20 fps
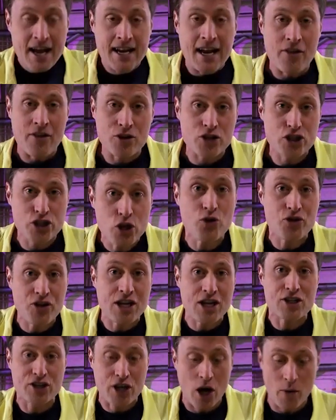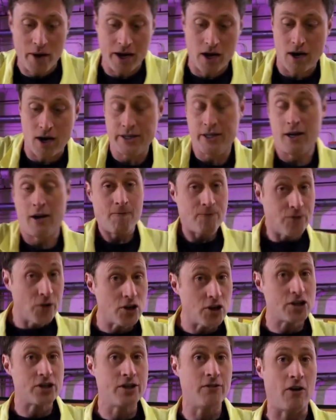Now, there's two things going on here.
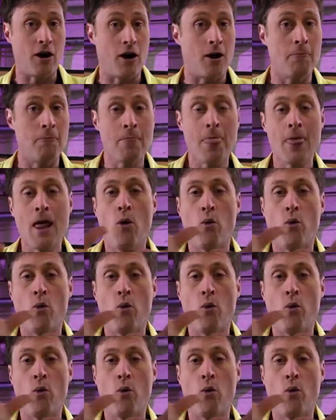First of all,